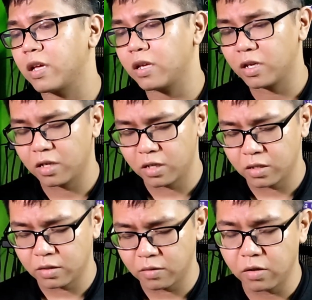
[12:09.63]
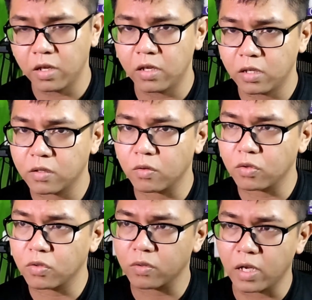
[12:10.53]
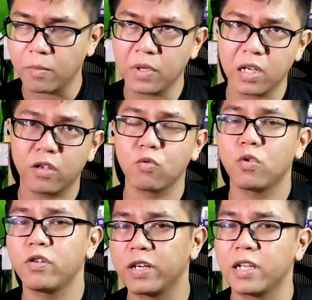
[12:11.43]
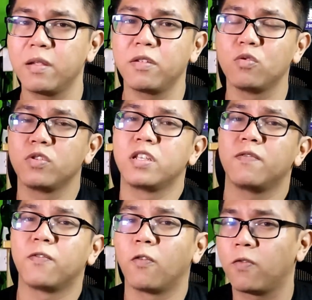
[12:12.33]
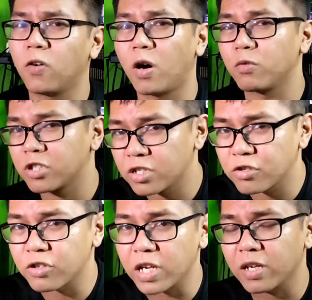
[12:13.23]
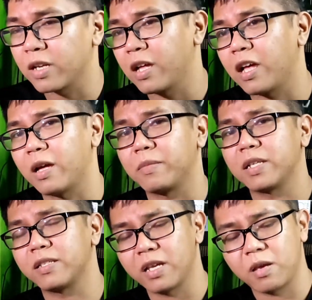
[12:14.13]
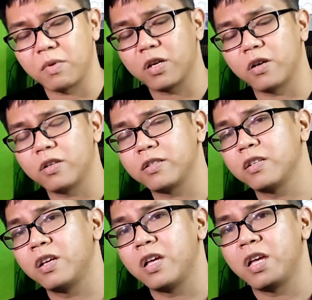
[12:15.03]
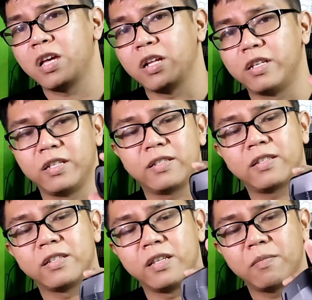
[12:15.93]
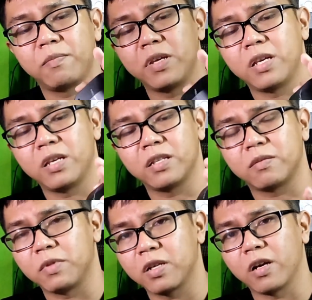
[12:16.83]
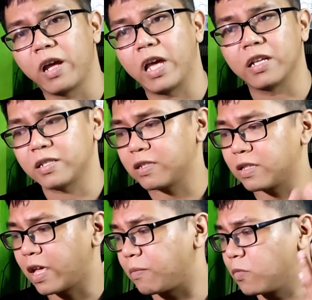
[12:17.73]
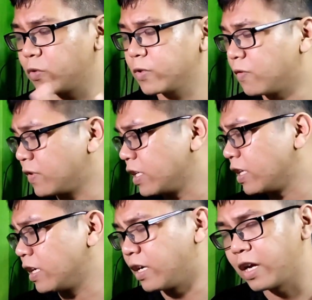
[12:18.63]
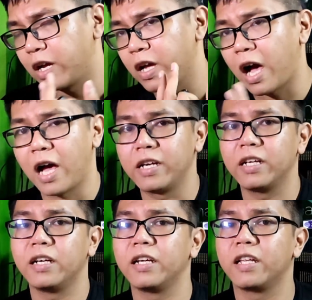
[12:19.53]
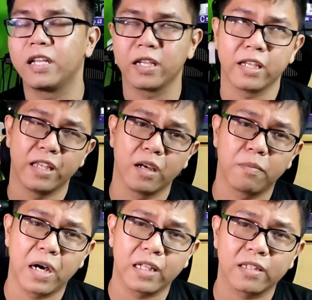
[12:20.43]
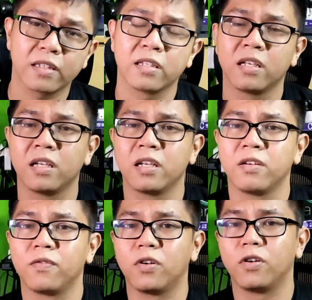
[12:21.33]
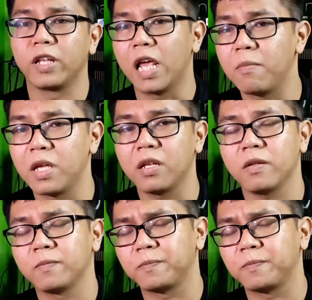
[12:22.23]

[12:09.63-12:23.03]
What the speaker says: And it is also, I mean, like, you won't really use it for 4 hours straight, I must say, because this earpiece, as like most of the other earbuds for gaming,